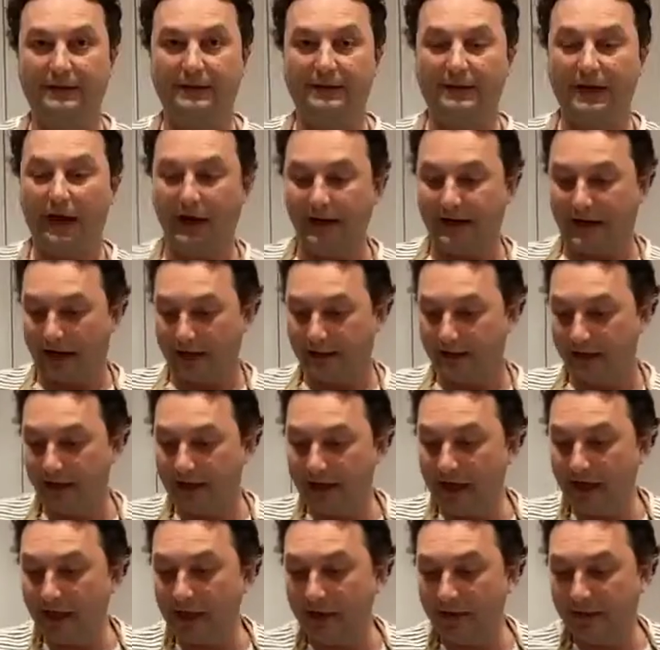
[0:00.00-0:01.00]
Okay, so
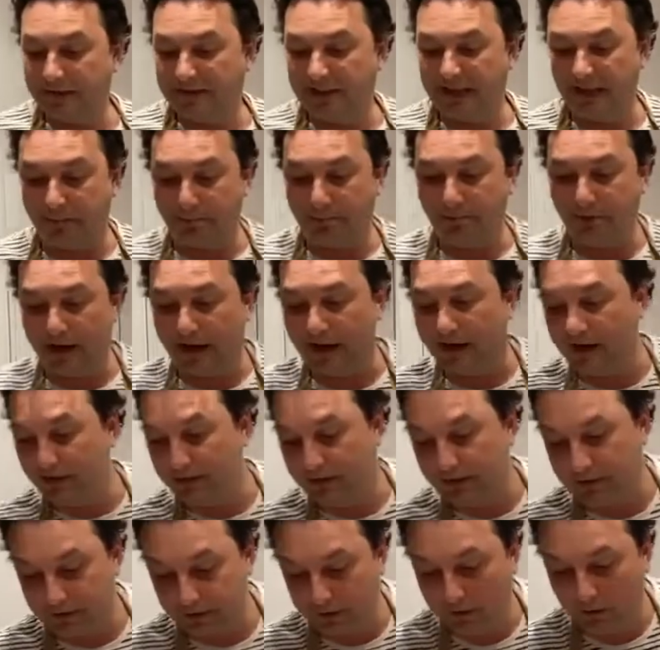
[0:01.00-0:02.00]
now that I've separated
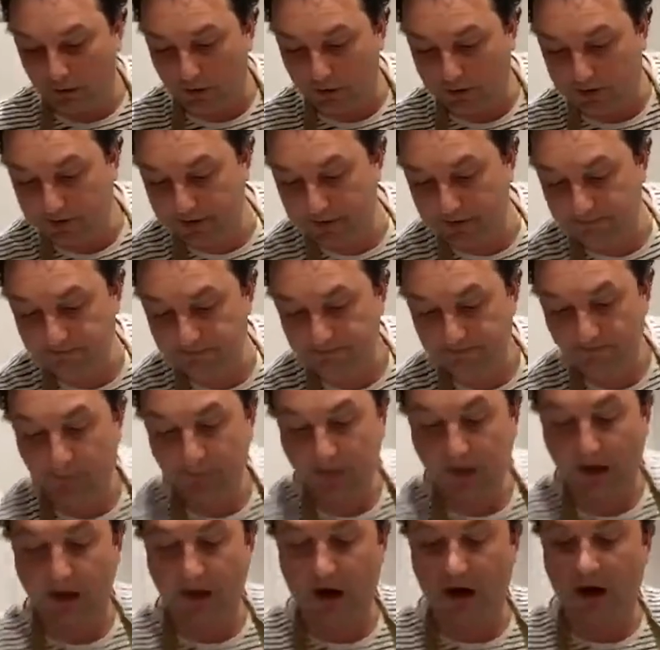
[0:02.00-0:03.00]
the sauce,
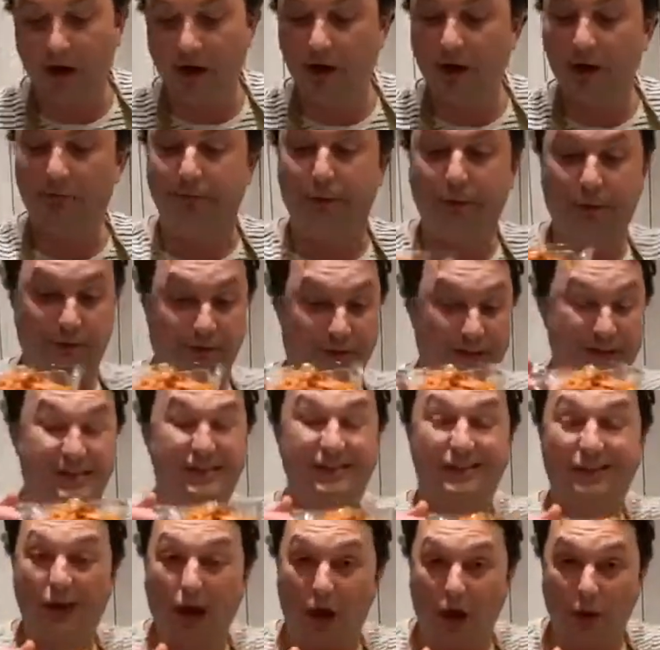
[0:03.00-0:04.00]
I'm going to put
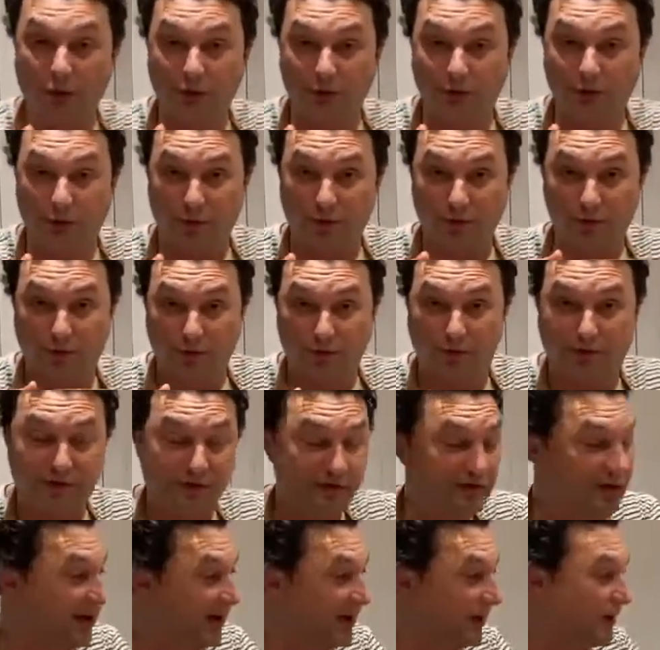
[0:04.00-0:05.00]
this cold sauce,
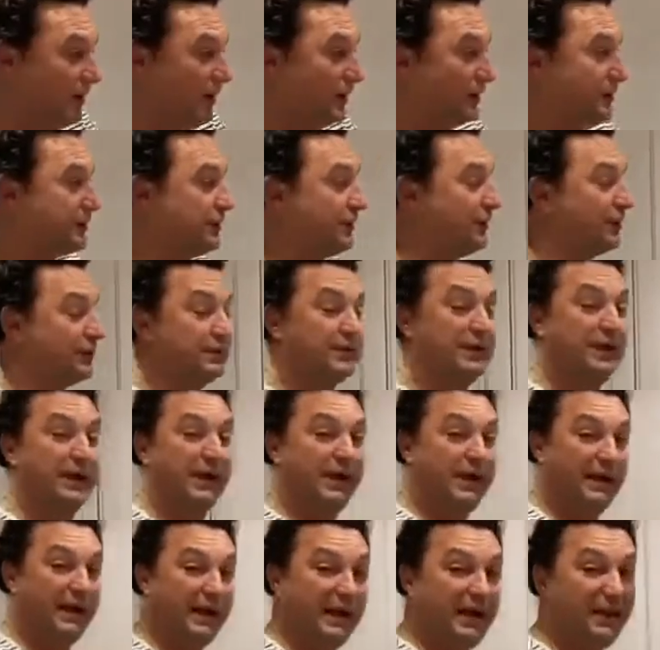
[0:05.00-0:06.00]
refrigerated cold sauce,
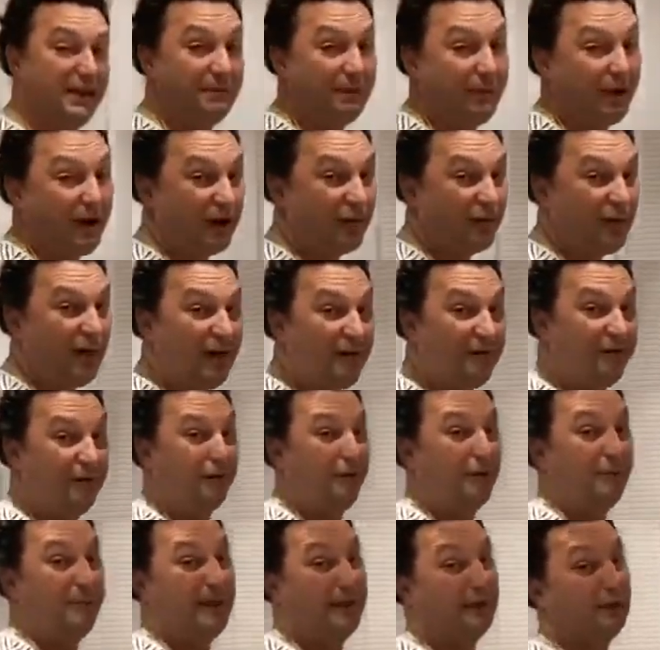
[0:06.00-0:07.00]
in the microwave
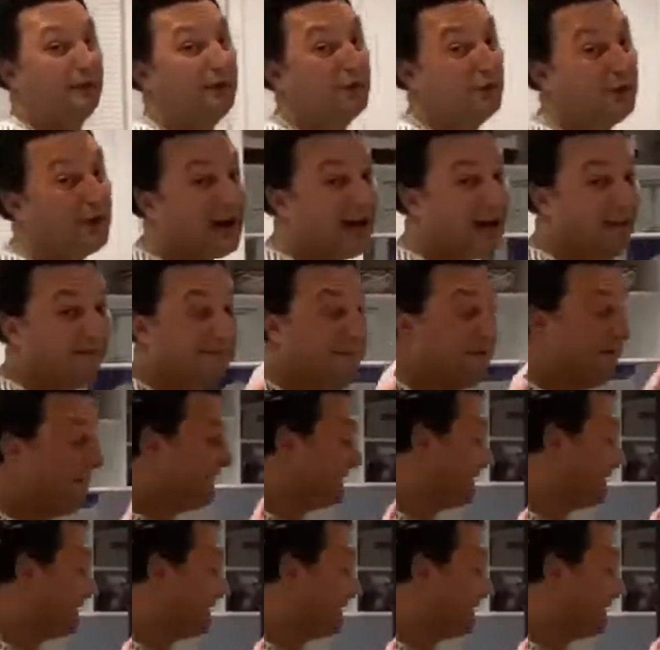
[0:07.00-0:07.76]
for about 2.5 minutes.